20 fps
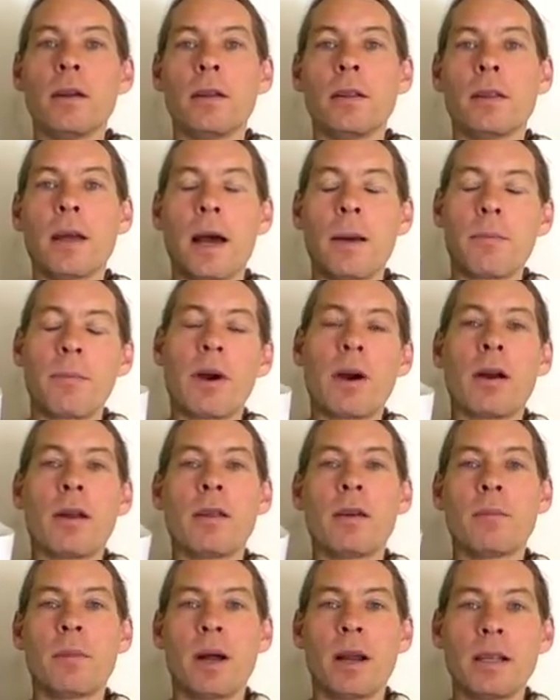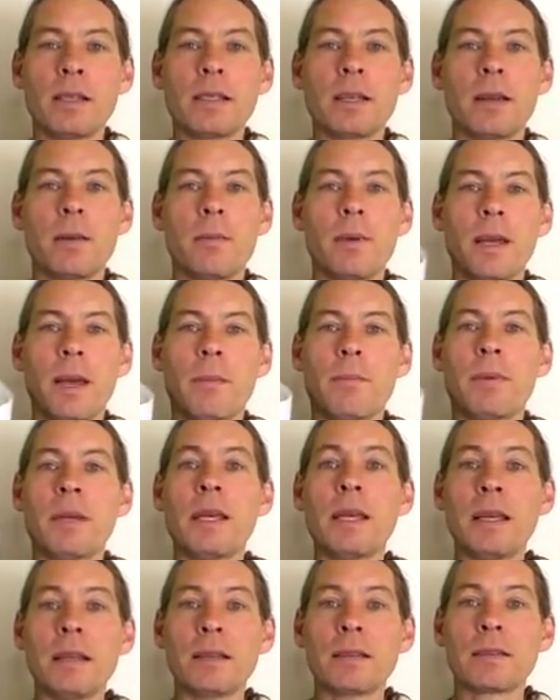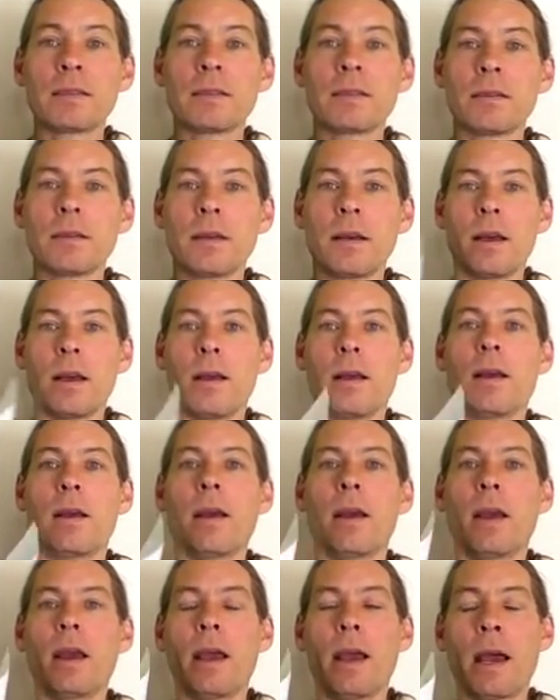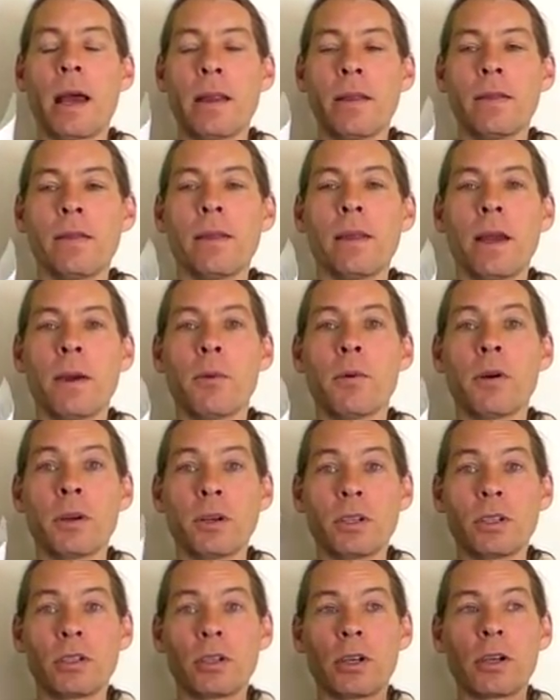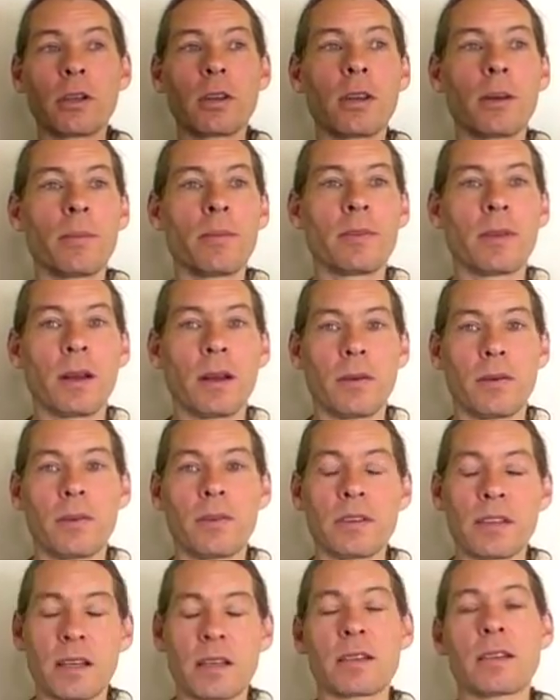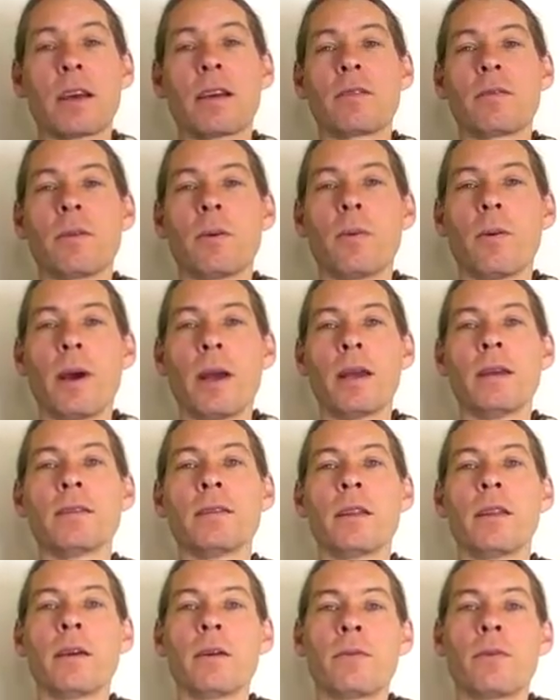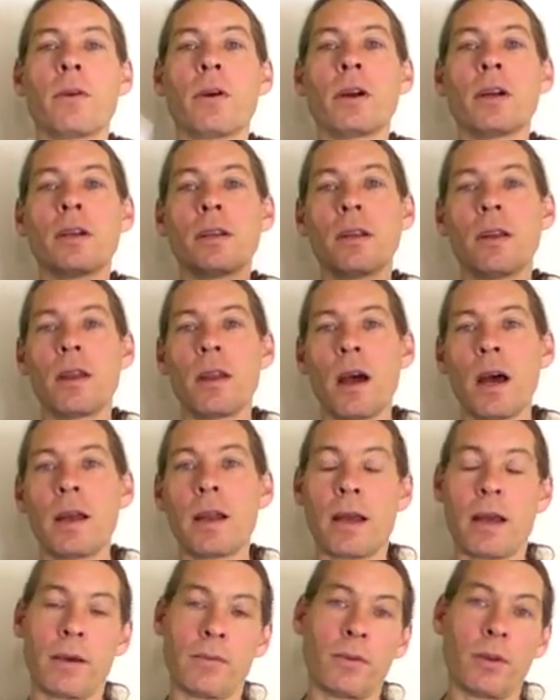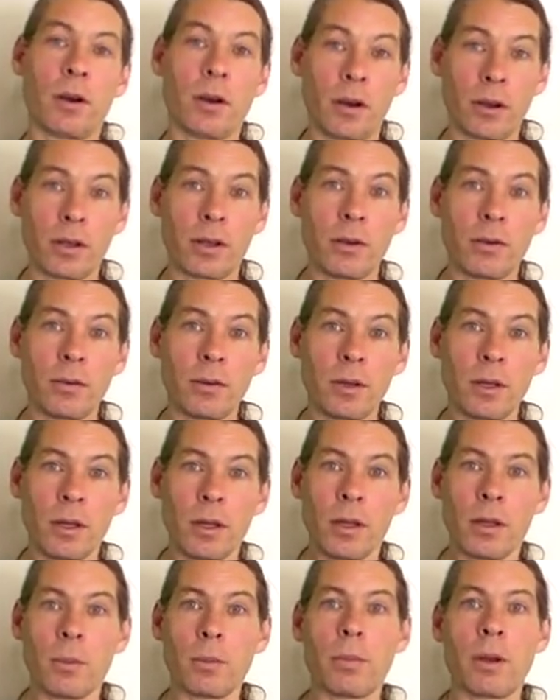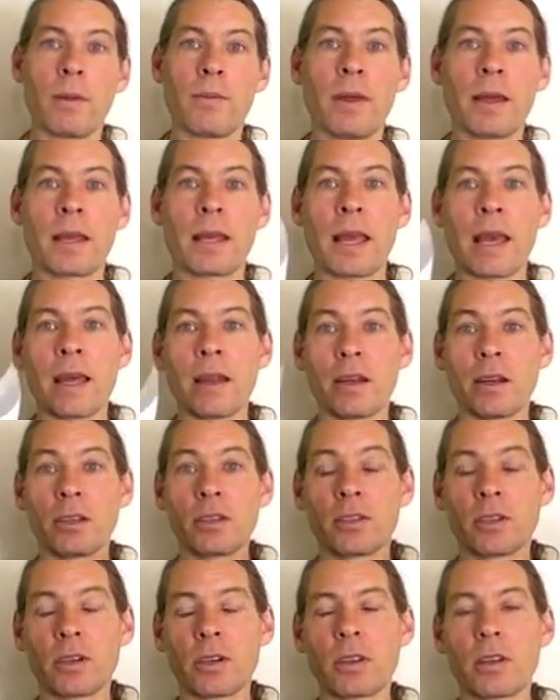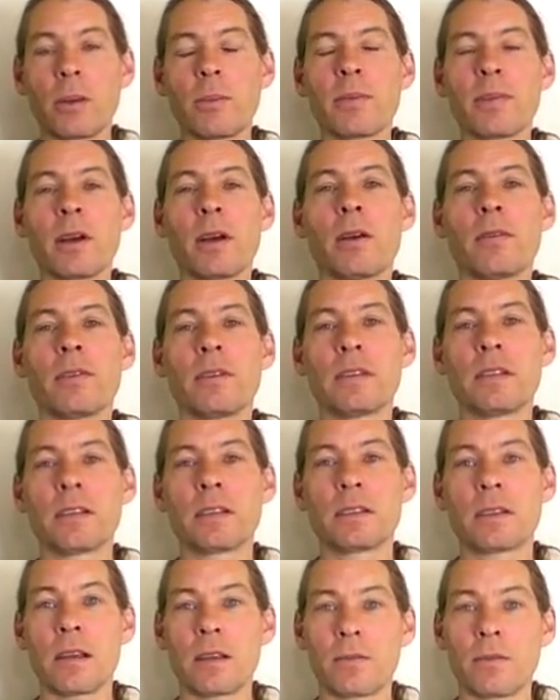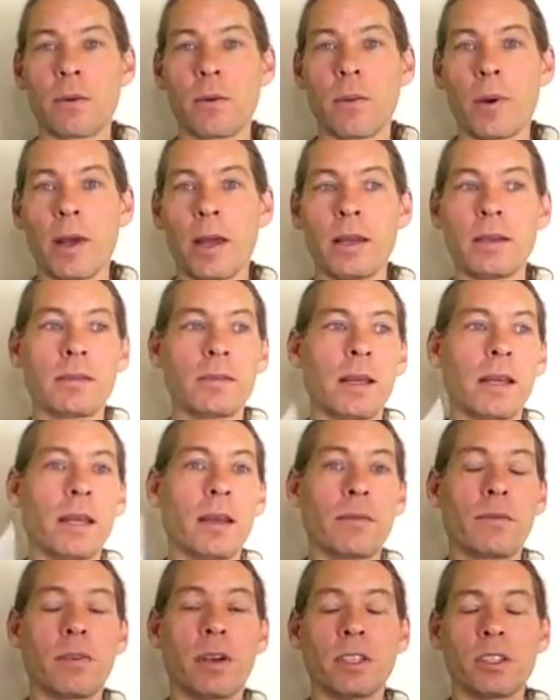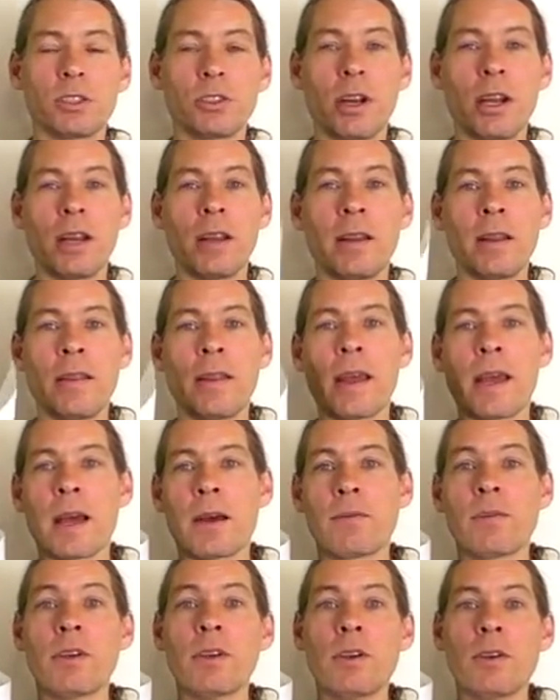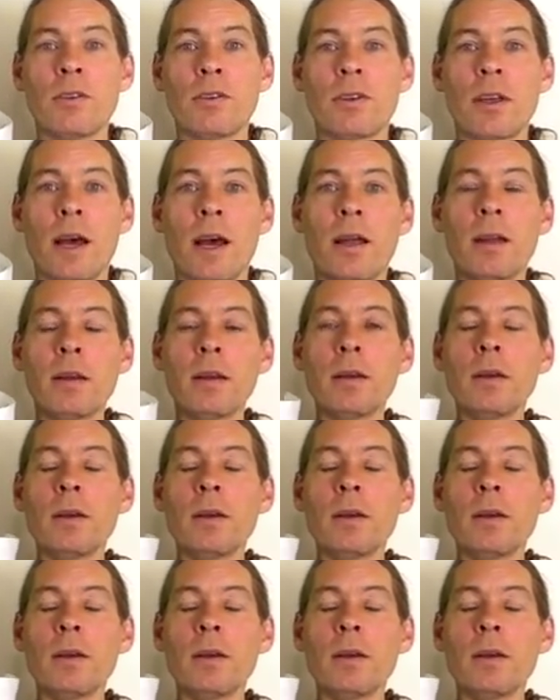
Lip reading: that part of their body is going to be at peace, and they will exert themselves in successful ways, and therefore not have to argue. But if they can't exert themselves in successful ways, they get frustrated, and they have to use that